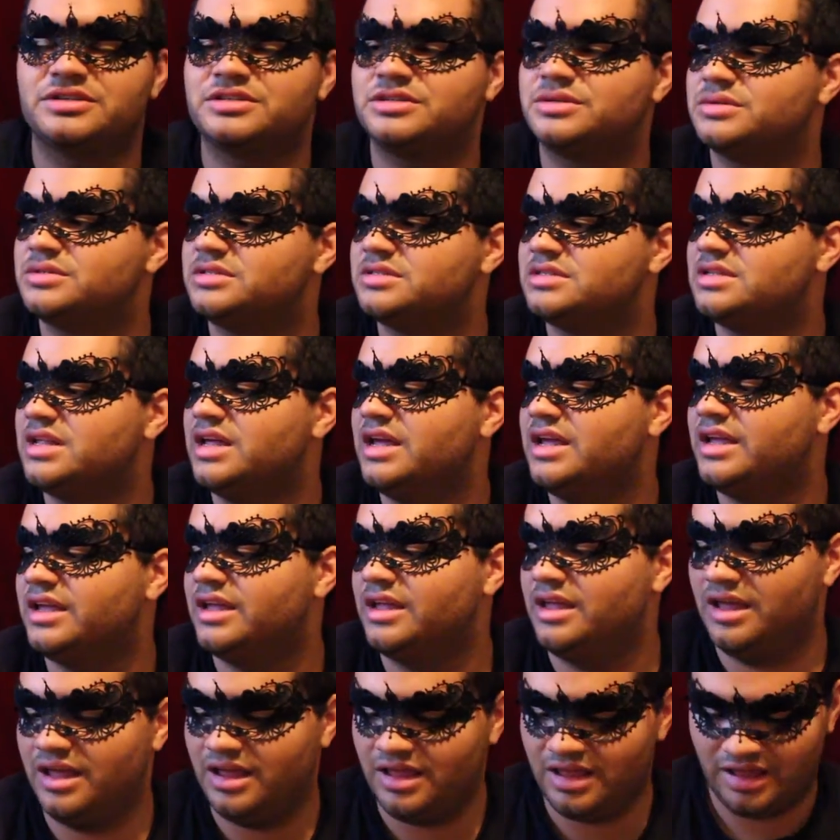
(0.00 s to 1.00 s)
So it's
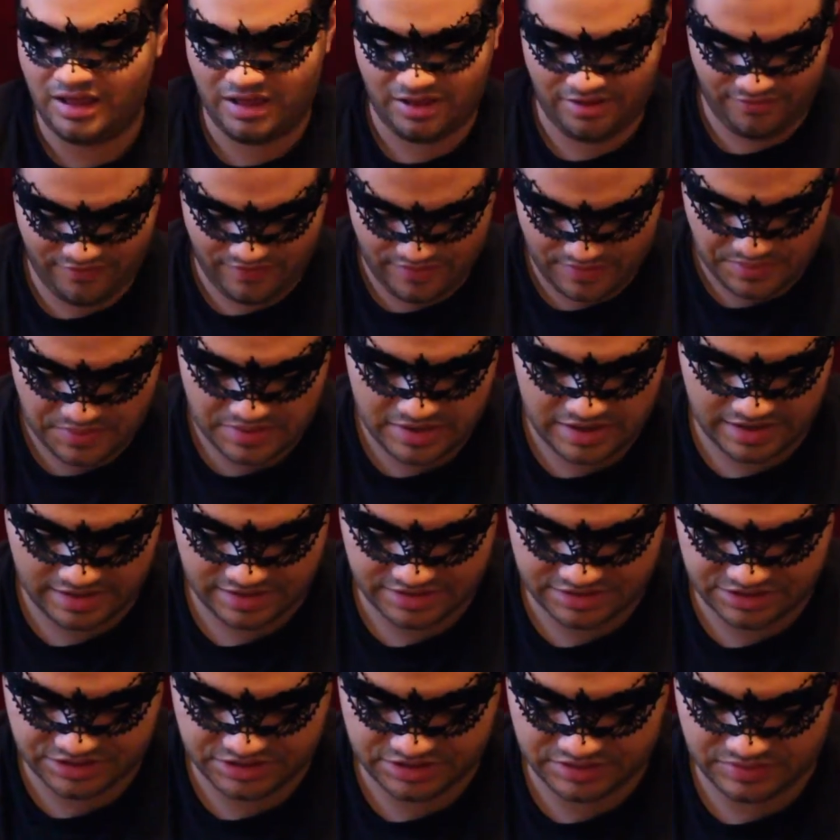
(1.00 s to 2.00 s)
like a
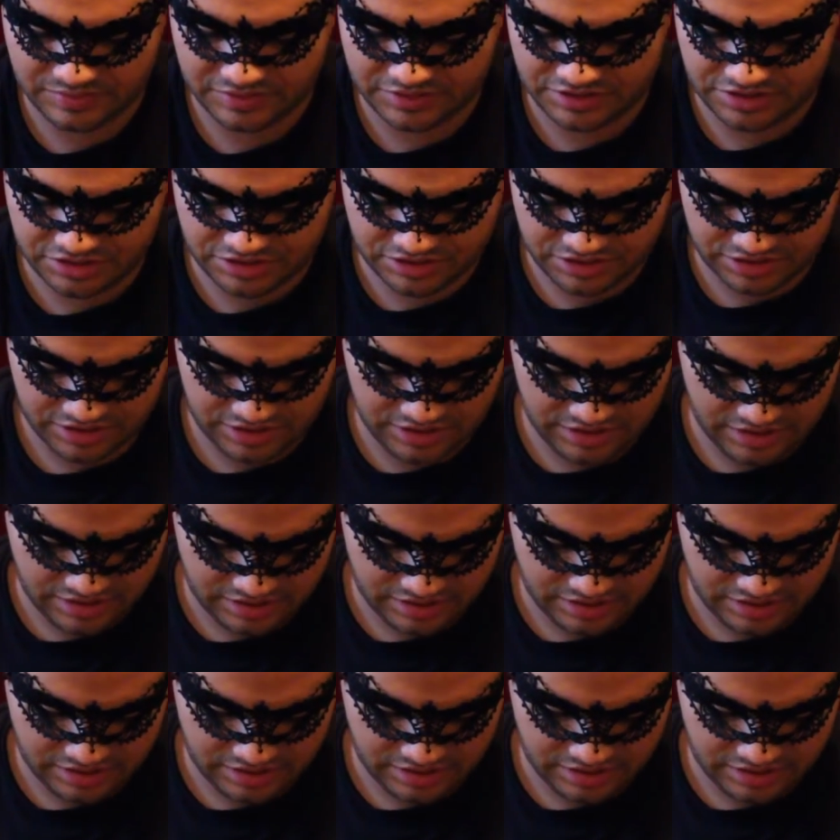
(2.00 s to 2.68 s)
foundation, which